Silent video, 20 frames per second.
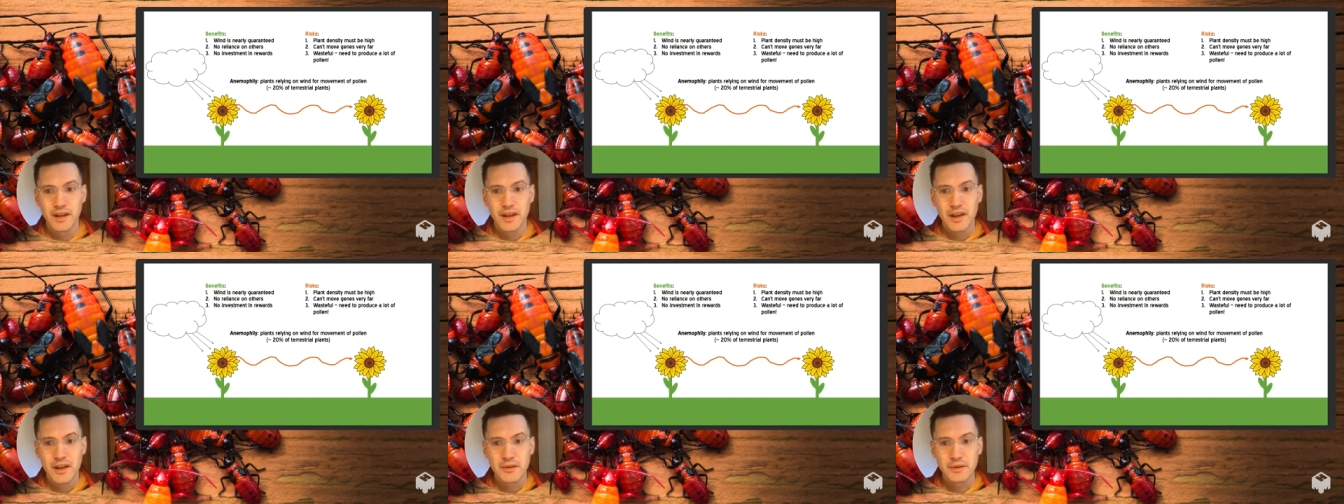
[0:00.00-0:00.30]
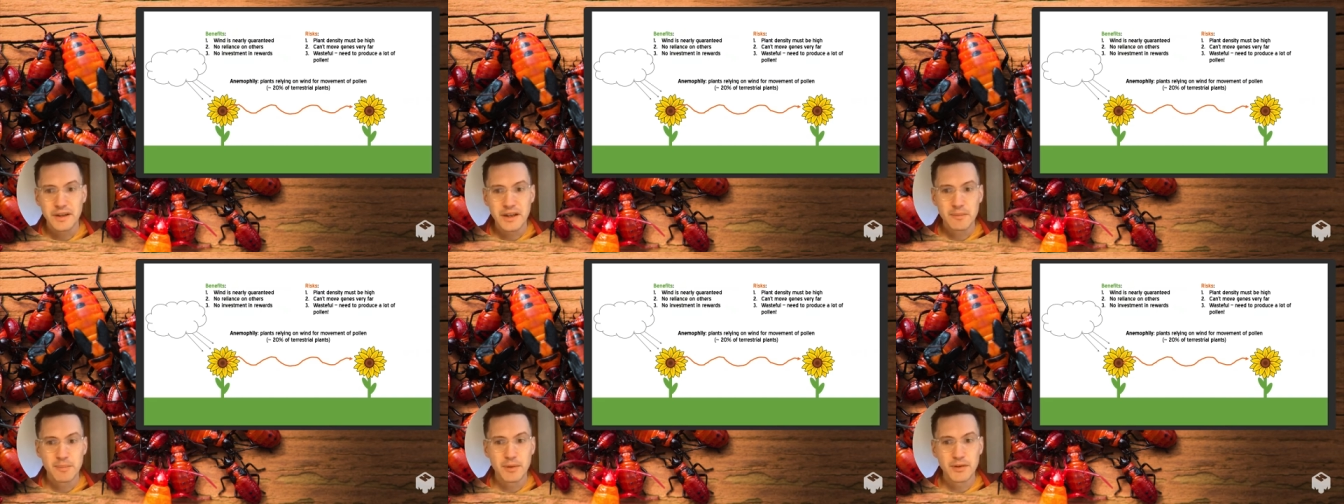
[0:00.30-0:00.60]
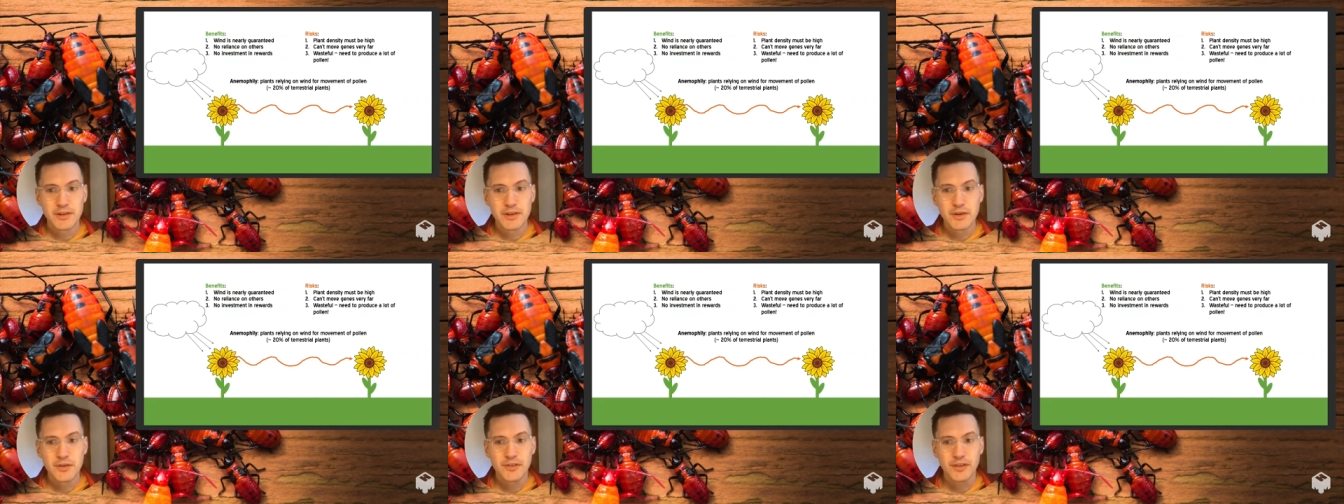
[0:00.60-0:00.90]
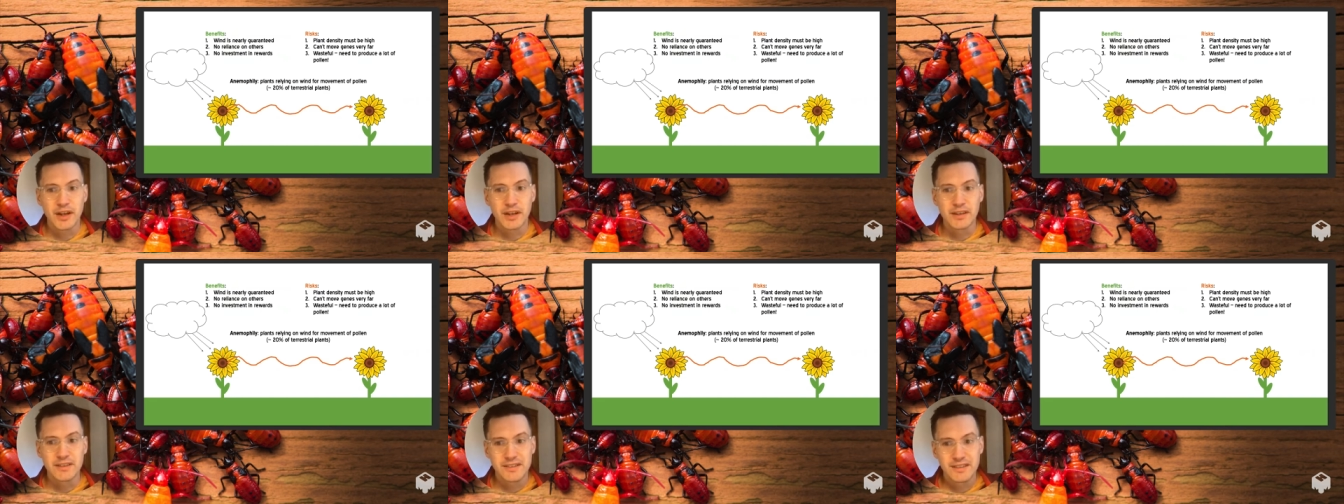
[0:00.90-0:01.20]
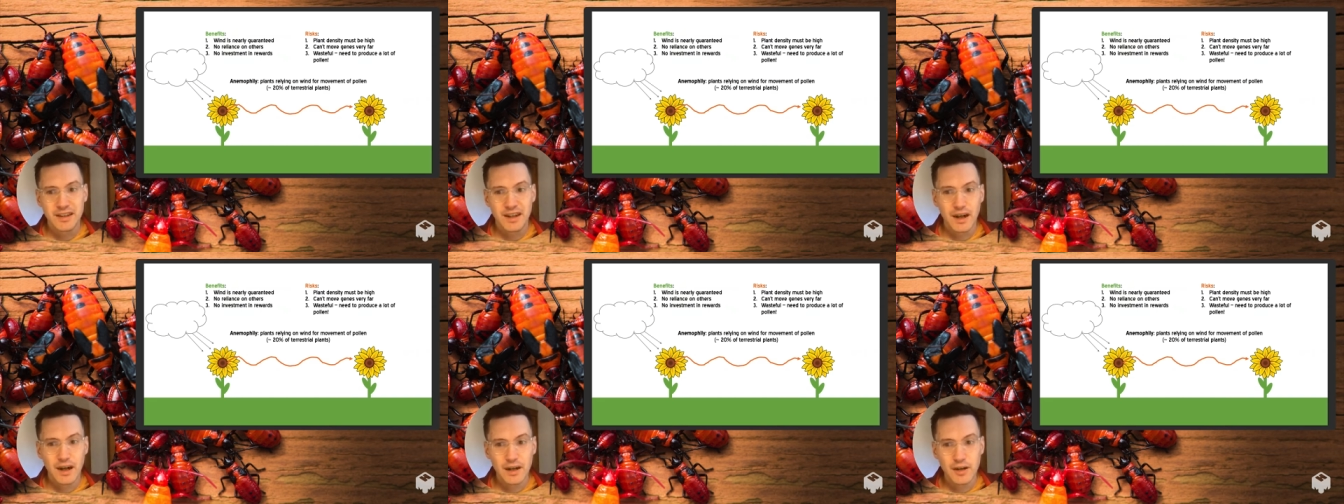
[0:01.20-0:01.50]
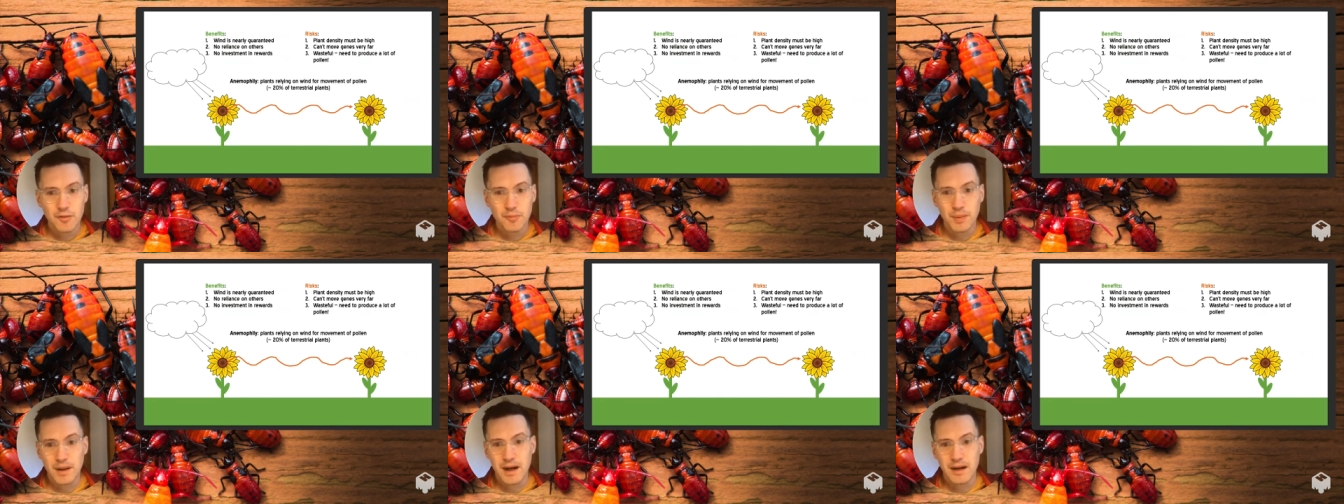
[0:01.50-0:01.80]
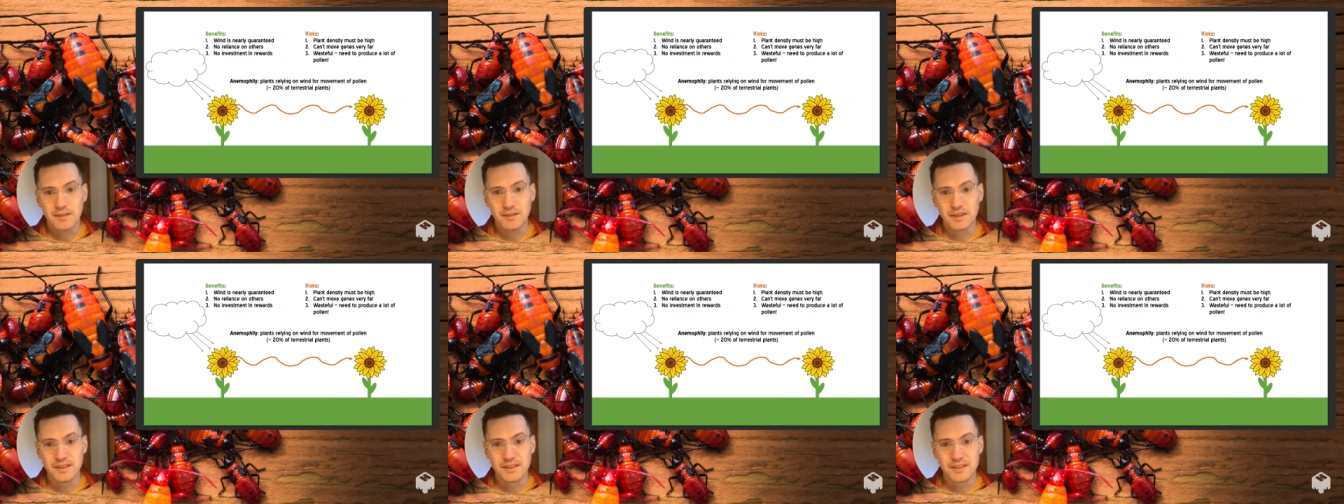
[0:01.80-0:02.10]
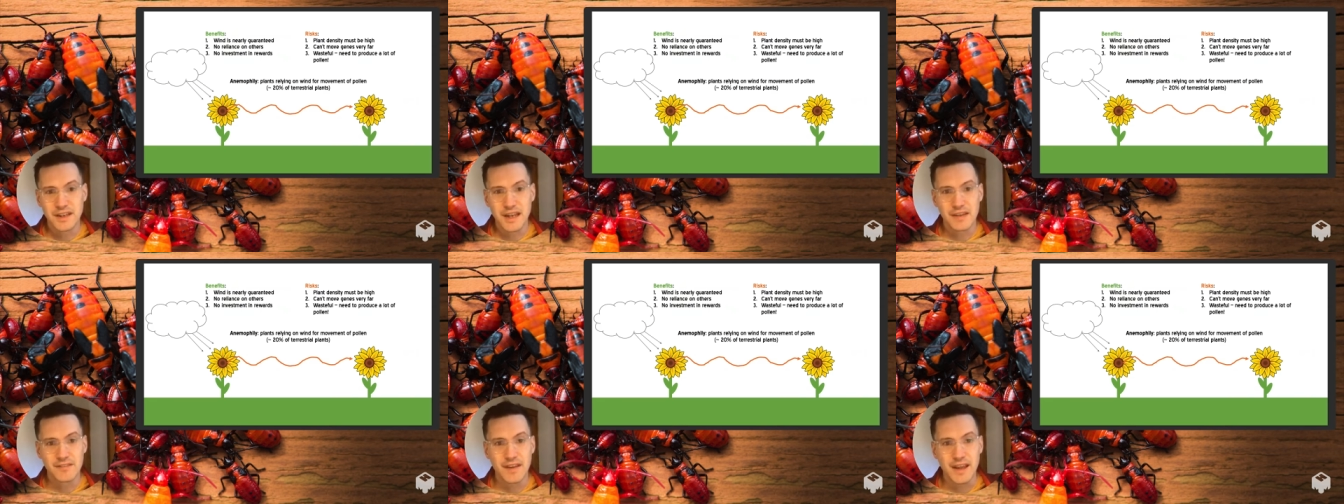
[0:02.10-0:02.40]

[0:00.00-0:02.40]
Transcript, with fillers: You need to produce a ton of pollen to have